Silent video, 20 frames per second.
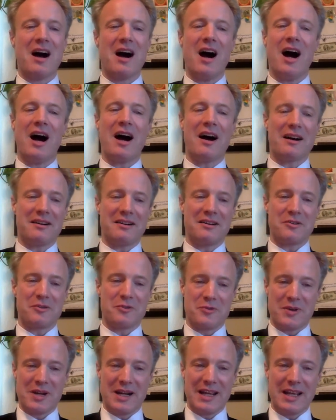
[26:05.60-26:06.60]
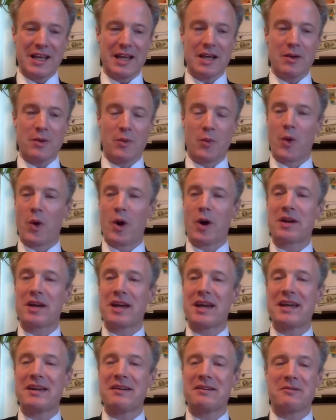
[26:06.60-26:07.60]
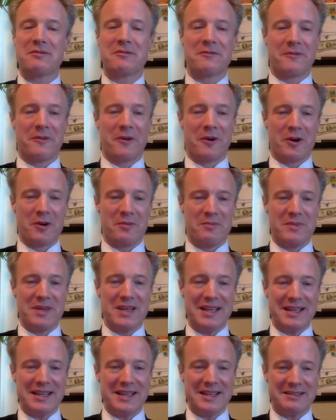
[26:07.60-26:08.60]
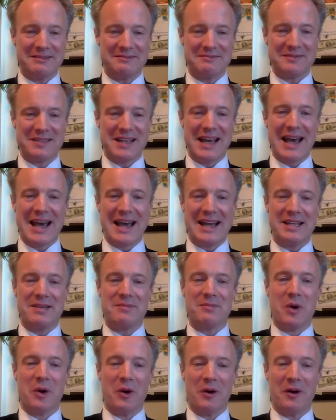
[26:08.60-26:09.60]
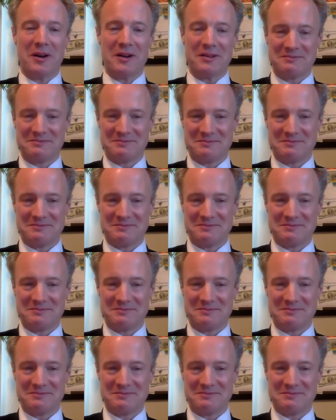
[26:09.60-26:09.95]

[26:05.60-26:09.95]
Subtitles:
aren't really working for me anymore.